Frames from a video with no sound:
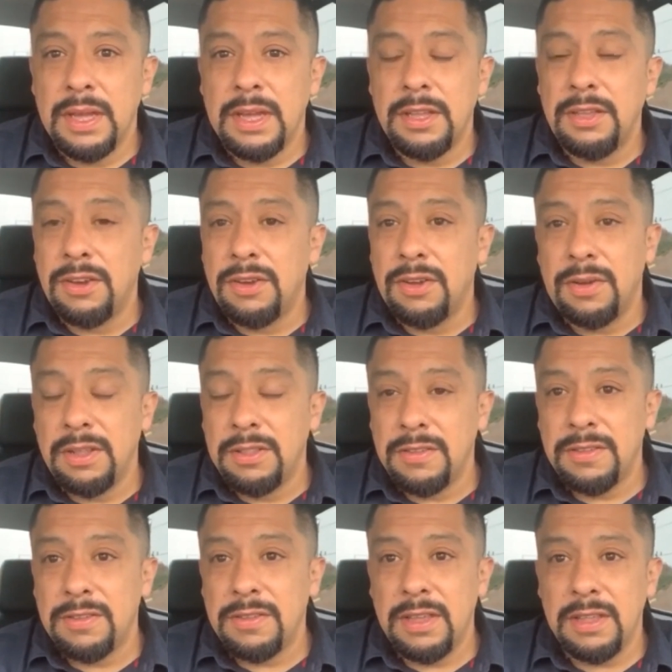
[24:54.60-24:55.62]
you know,
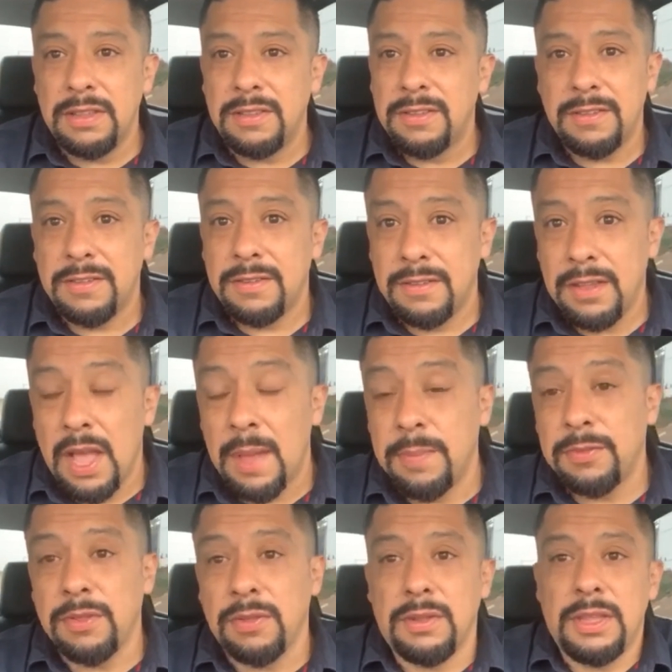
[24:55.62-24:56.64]
it's
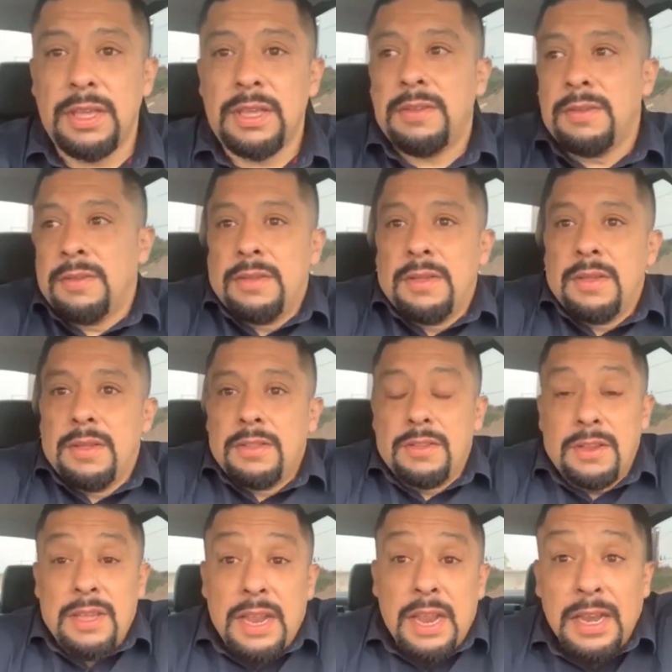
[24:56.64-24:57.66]
absolutely,
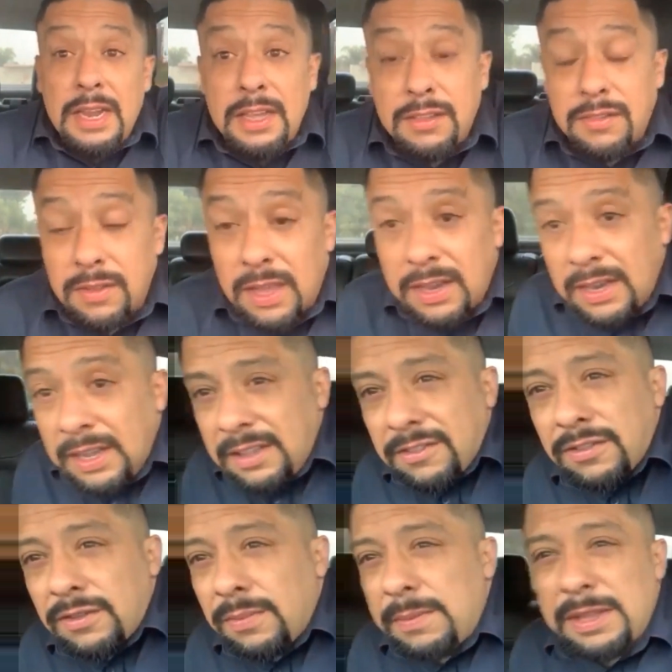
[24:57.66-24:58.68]
it leads
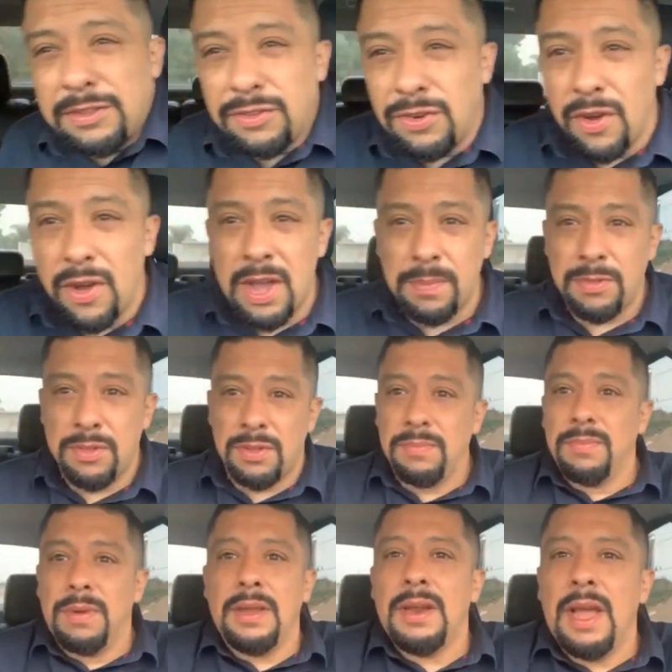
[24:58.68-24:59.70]
to me to no option.
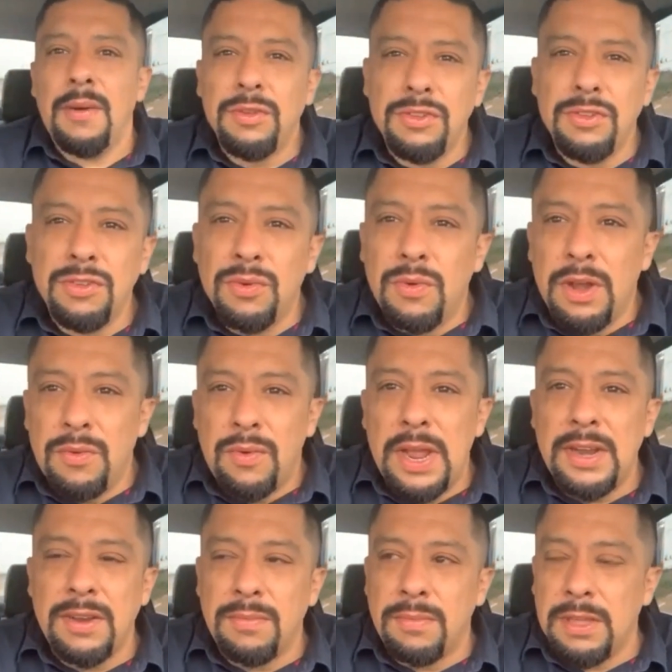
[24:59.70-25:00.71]
But I will do one
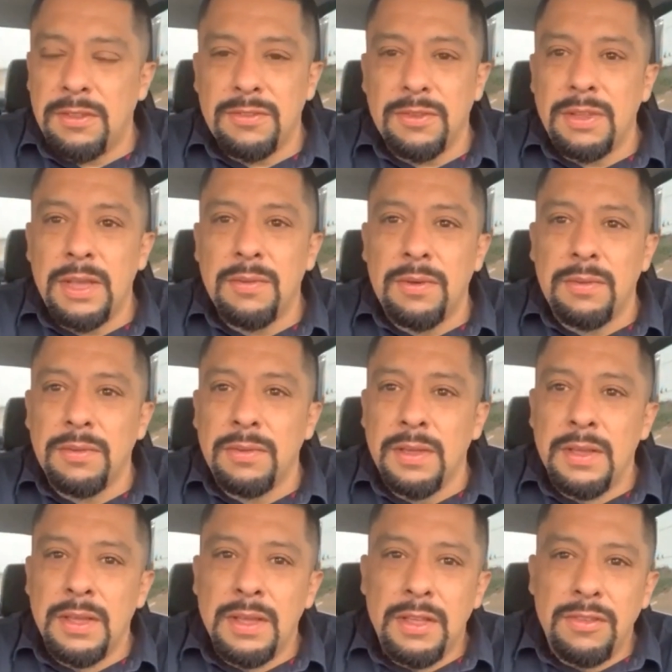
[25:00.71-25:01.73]
randomly, so I will
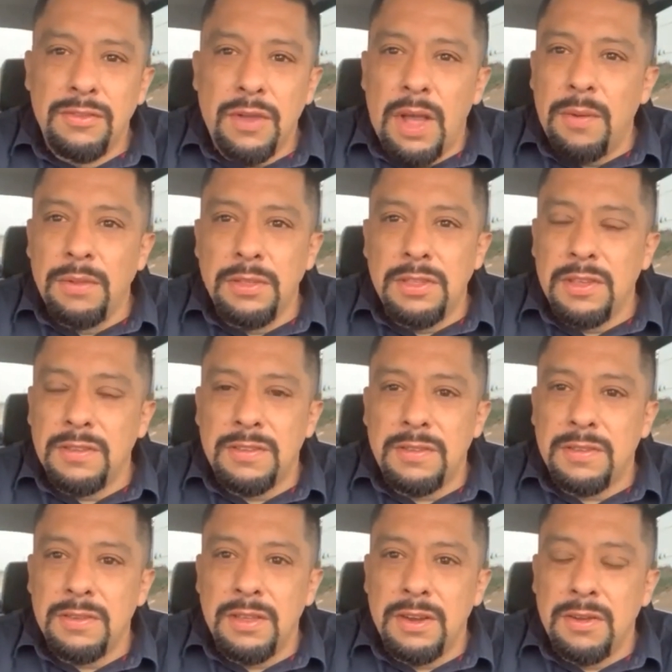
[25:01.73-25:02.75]
just,
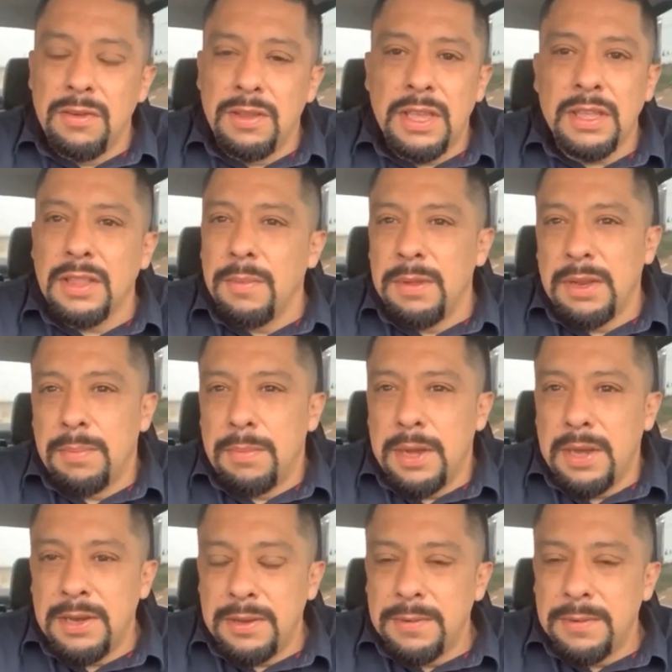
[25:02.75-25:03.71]
you know, kick them in the butt.